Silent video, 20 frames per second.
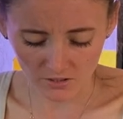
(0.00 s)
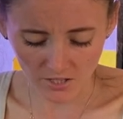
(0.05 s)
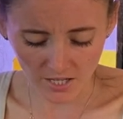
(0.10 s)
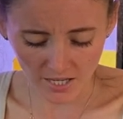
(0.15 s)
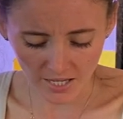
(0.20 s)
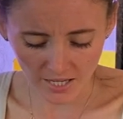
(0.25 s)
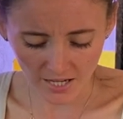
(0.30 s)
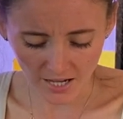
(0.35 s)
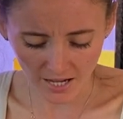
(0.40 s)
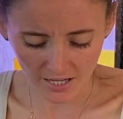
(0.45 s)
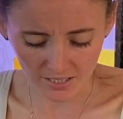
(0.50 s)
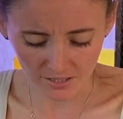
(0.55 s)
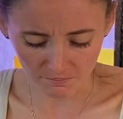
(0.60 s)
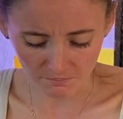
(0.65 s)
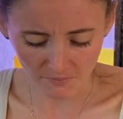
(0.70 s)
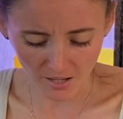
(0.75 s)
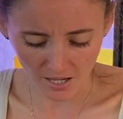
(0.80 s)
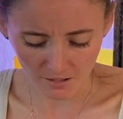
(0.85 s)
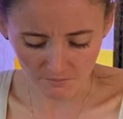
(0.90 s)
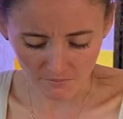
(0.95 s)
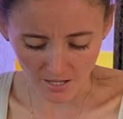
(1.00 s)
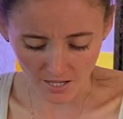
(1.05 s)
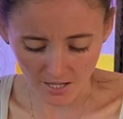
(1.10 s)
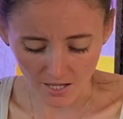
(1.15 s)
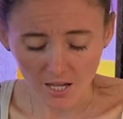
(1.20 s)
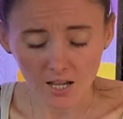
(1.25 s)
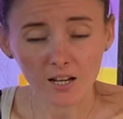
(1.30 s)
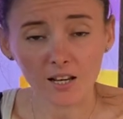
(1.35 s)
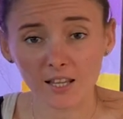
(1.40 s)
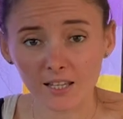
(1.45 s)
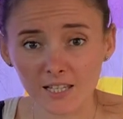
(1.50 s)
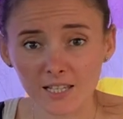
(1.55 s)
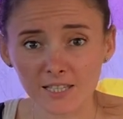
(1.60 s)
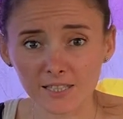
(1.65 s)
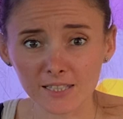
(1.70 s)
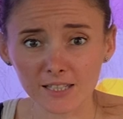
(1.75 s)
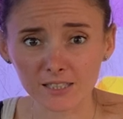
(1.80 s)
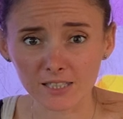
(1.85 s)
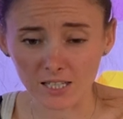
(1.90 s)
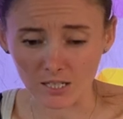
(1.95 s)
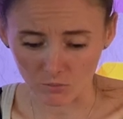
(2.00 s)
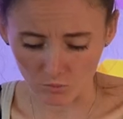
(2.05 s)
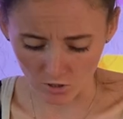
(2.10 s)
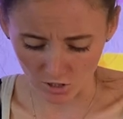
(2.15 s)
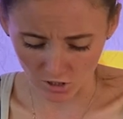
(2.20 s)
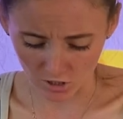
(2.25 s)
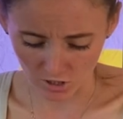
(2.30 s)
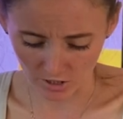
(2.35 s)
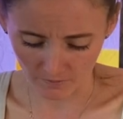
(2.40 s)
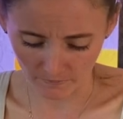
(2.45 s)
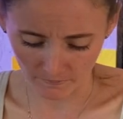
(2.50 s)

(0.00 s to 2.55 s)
that he hadn't met me like he said he would.